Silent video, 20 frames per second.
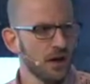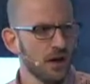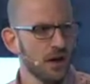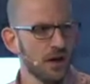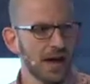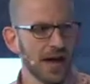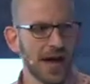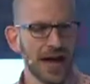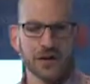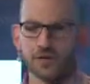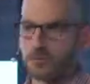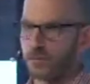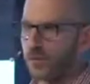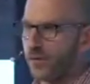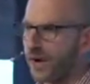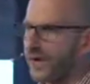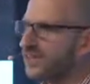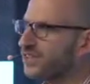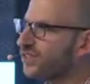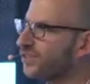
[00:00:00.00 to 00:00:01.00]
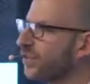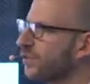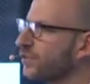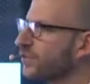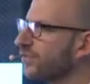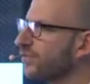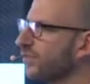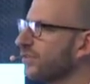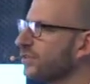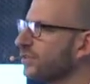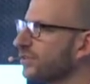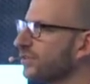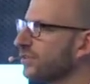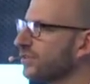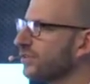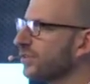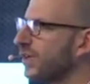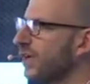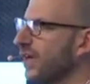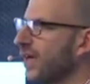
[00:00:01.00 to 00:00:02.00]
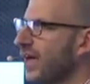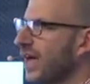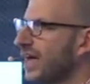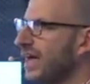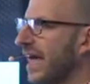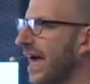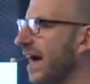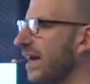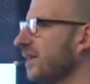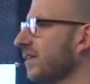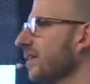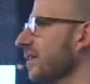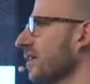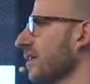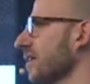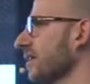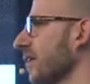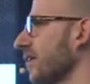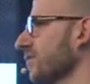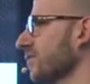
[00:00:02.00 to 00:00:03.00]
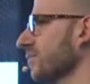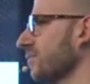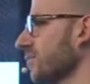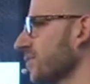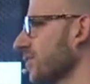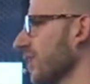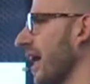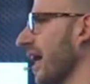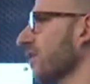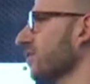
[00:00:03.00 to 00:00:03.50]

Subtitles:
how to price those features, and how to get our customers to